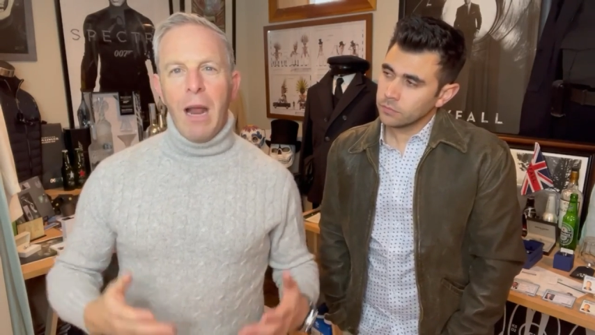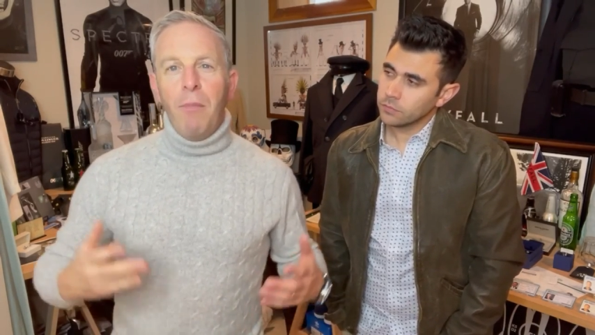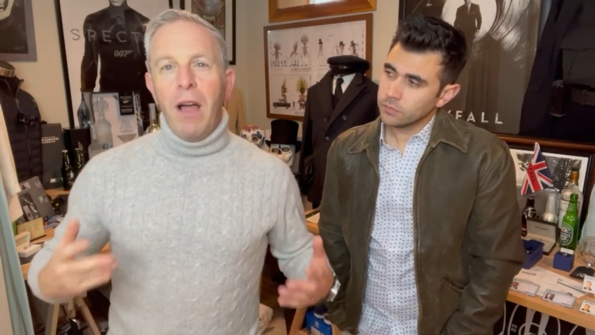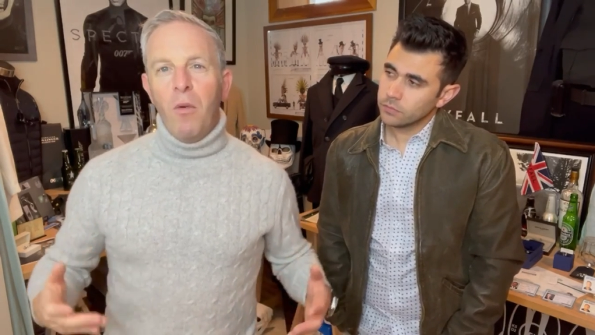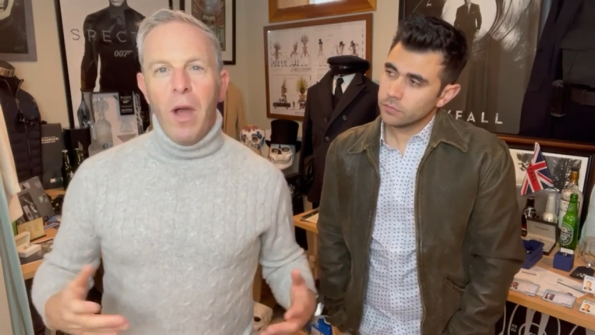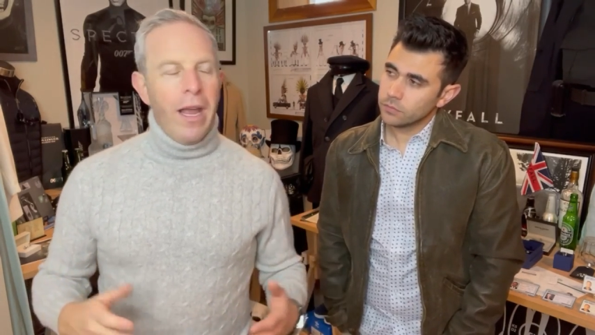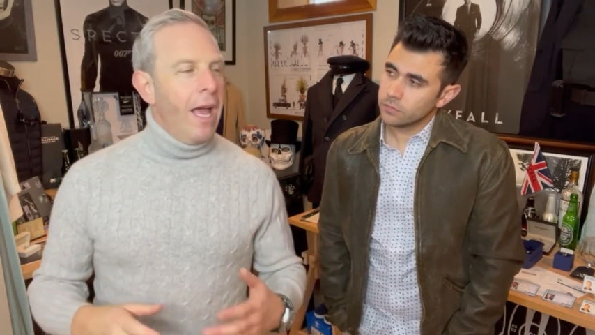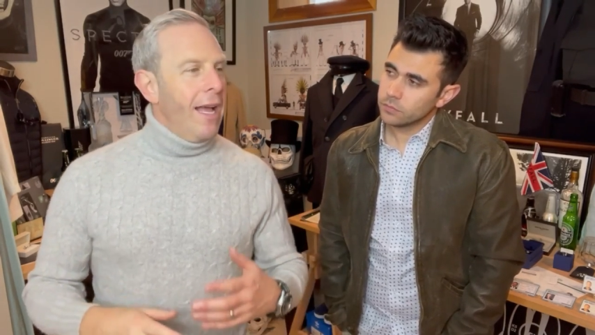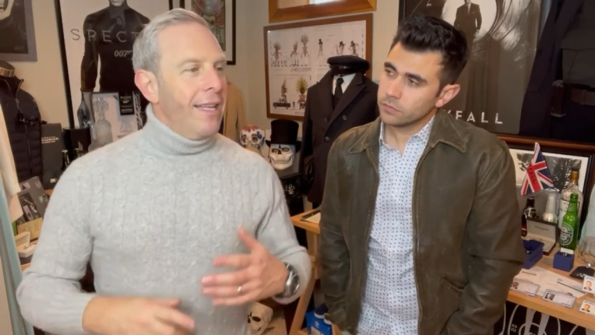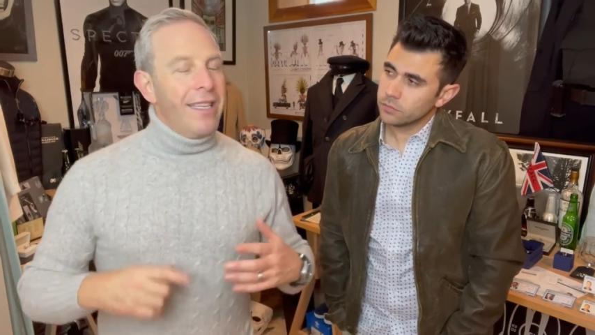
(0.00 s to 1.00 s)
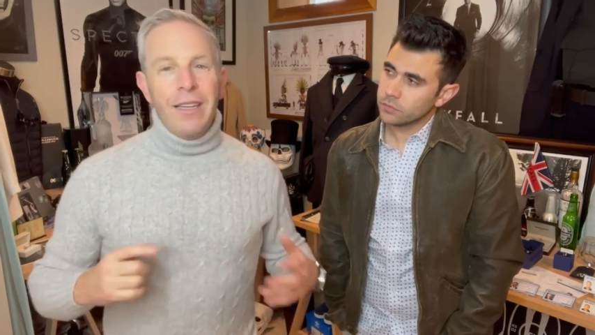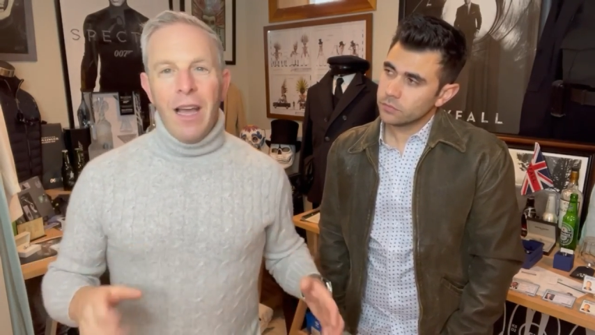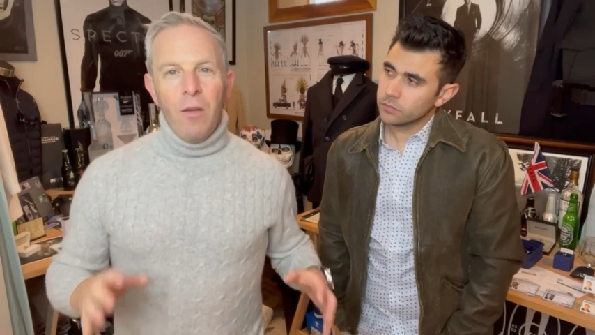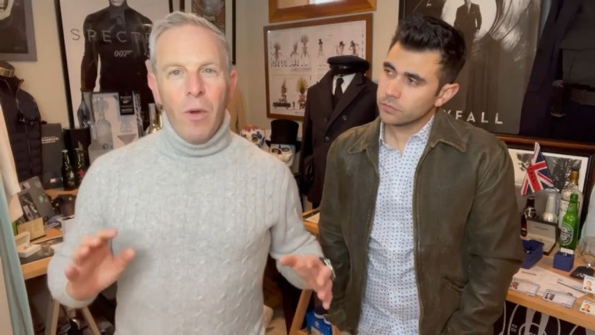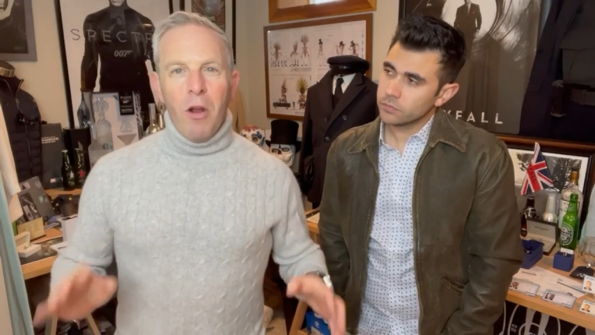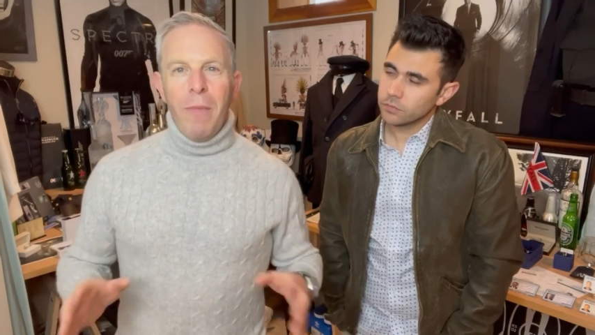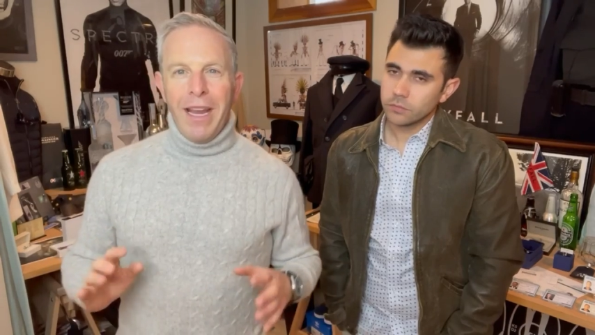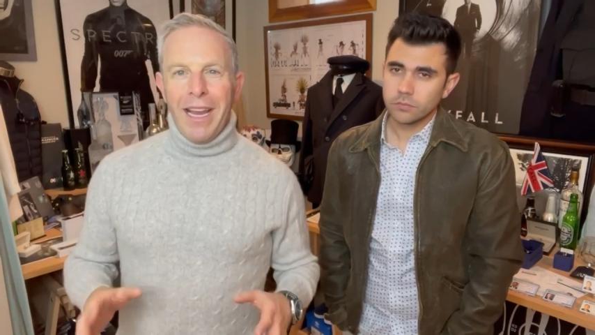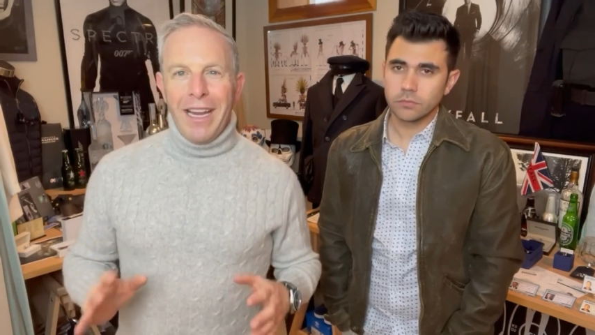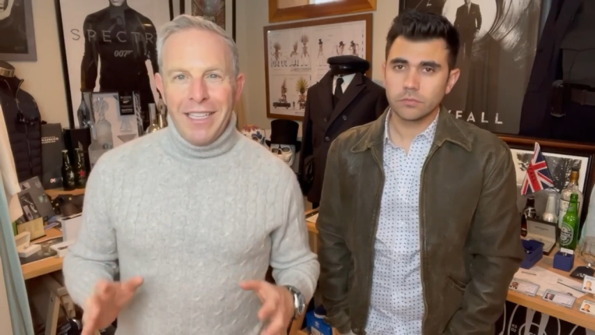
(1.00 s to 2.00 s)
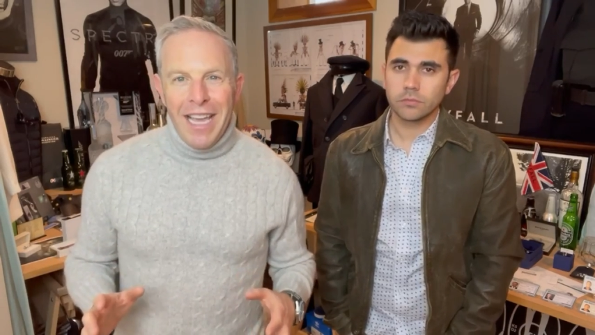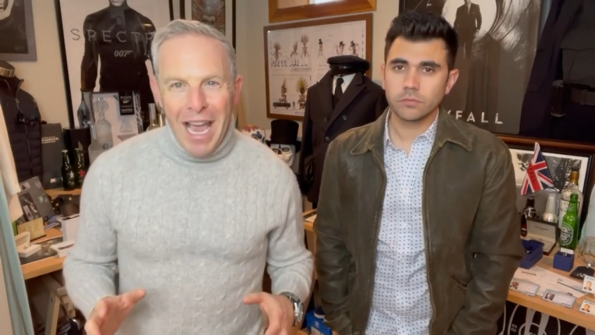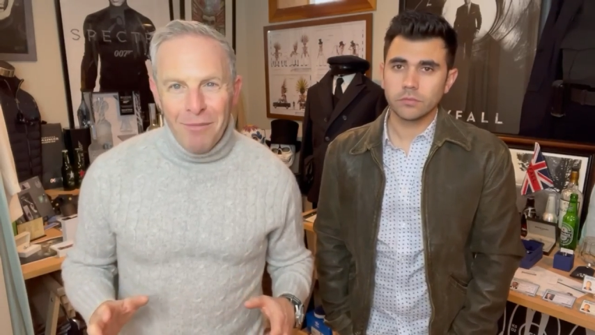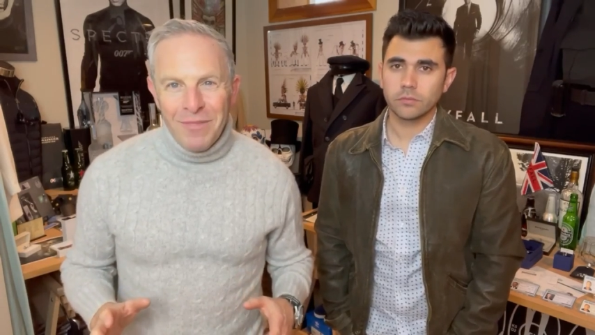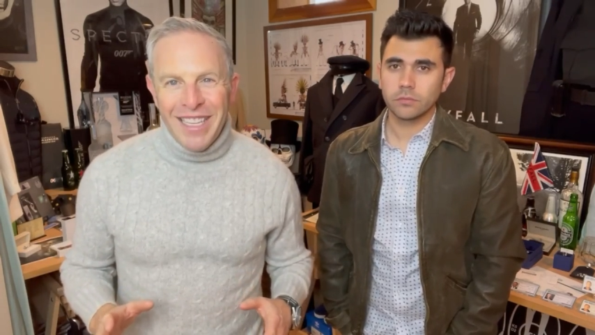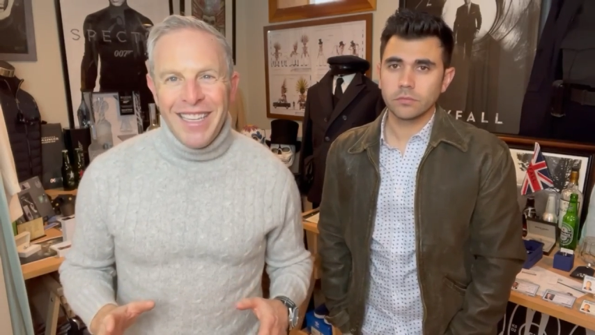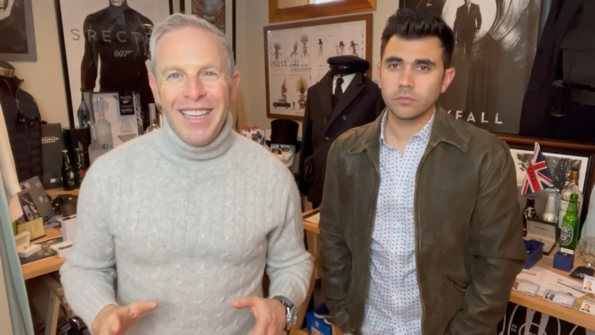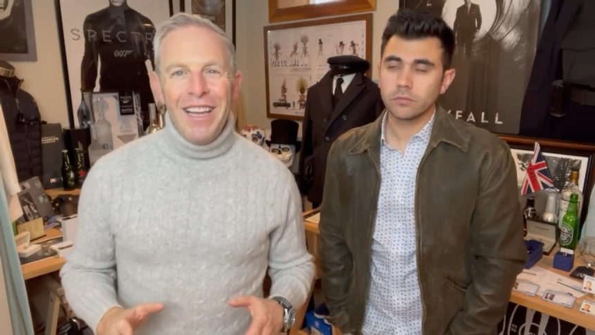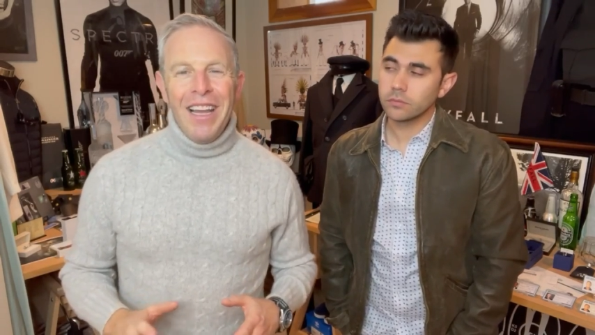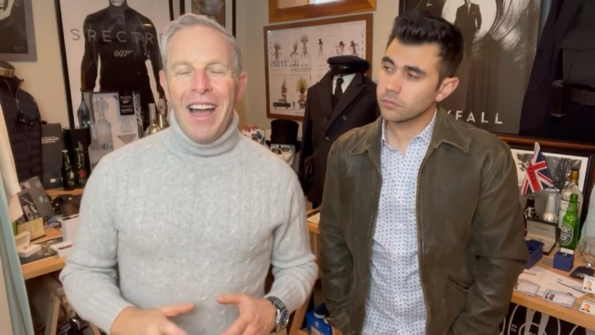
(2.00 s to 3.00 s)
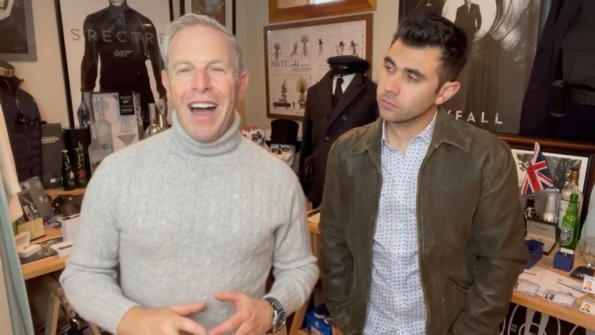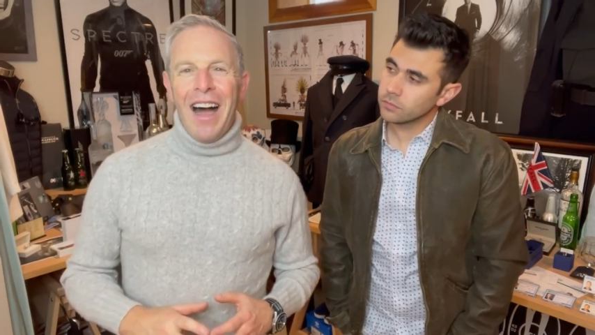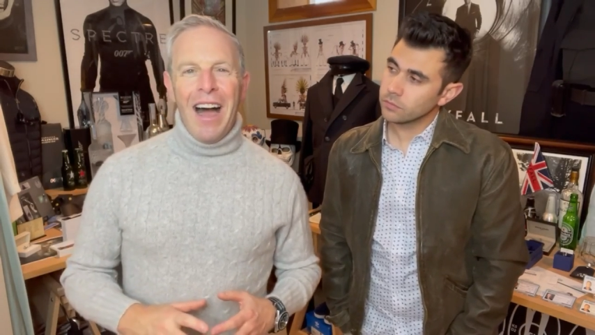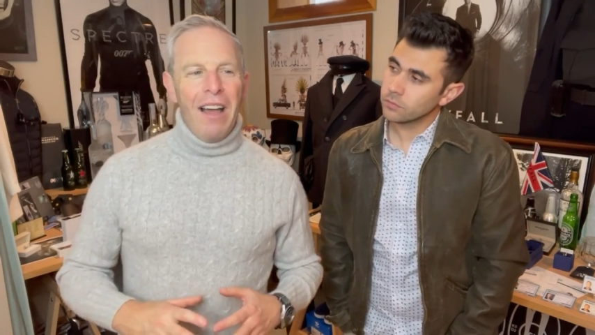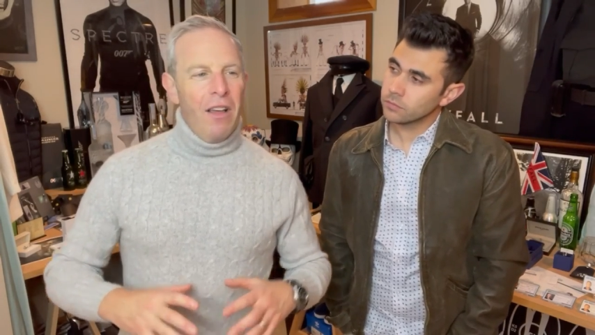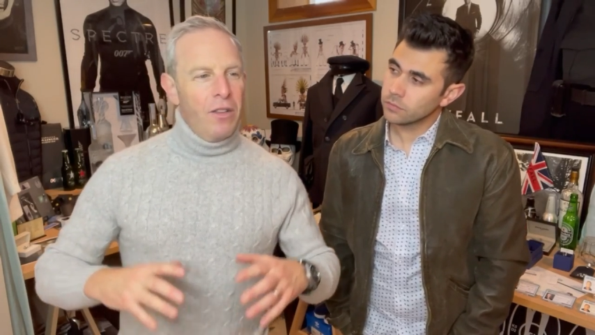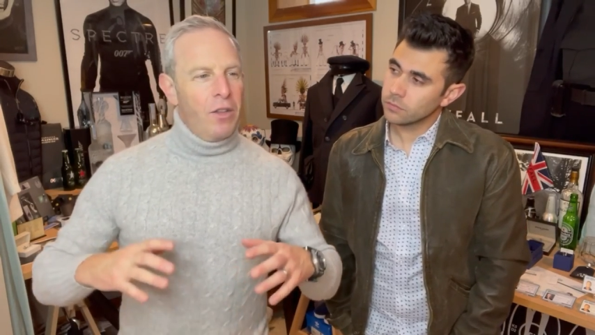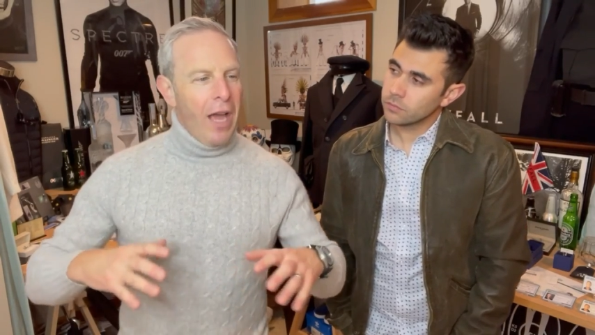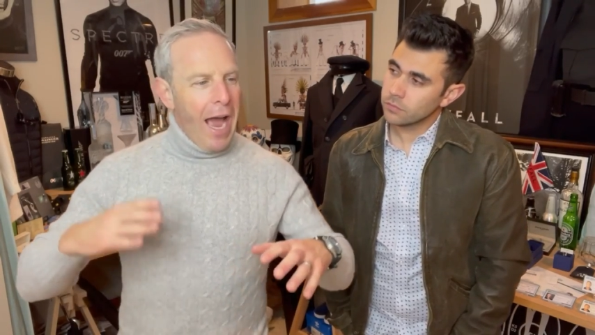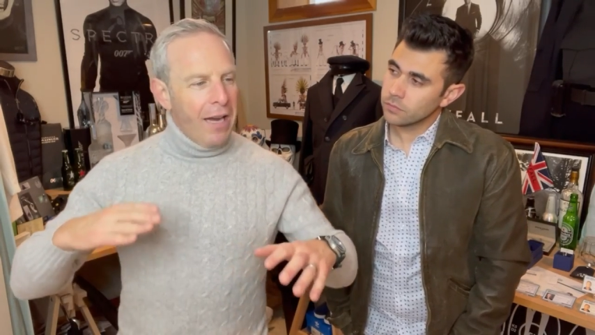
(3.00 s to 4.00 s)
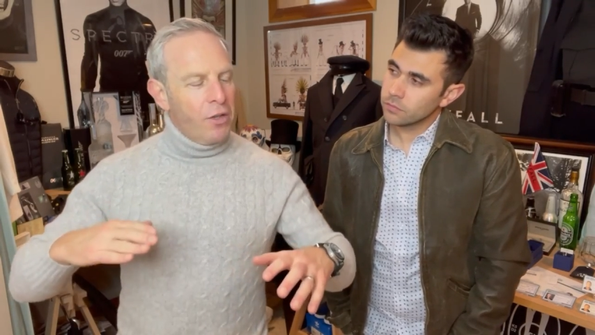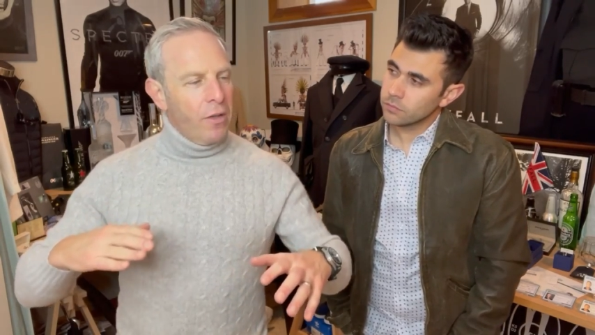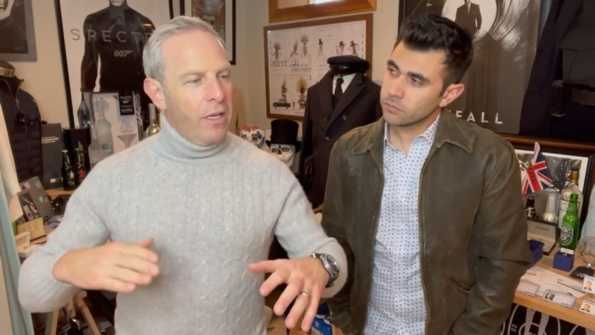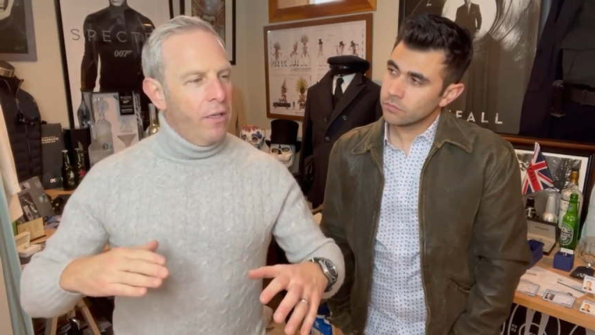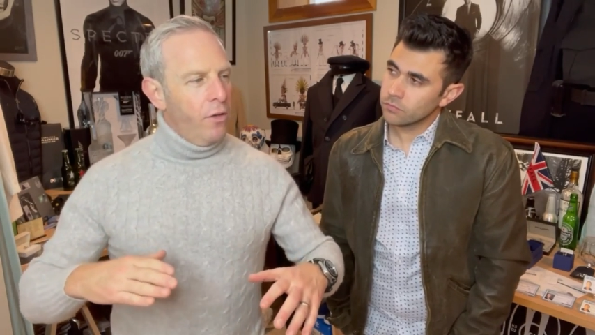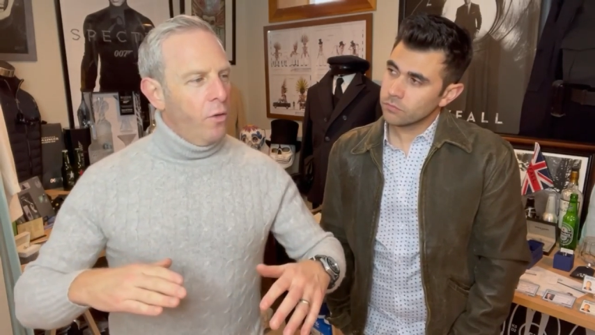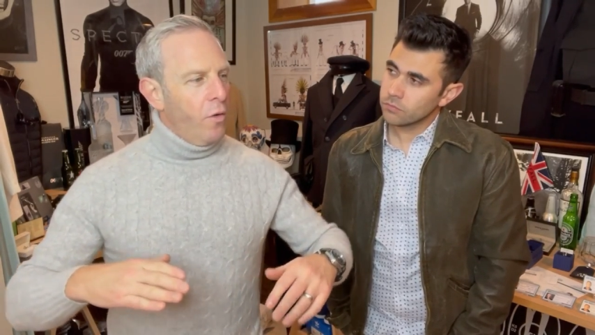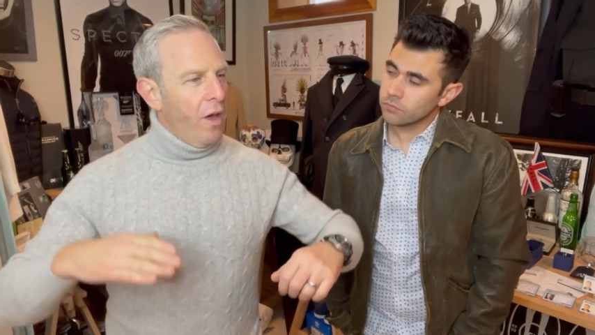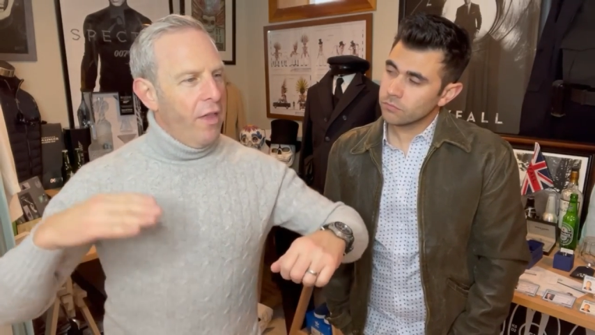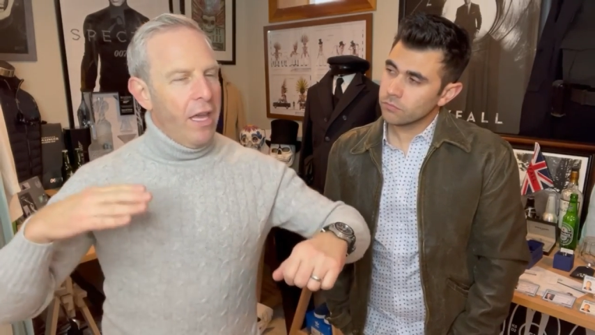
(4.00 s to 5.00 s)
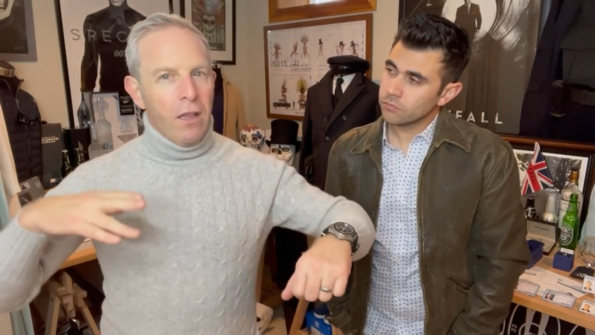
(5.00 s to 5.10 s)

Speaker 1: And by the way, tonight we are making an attempt uh, to actually do the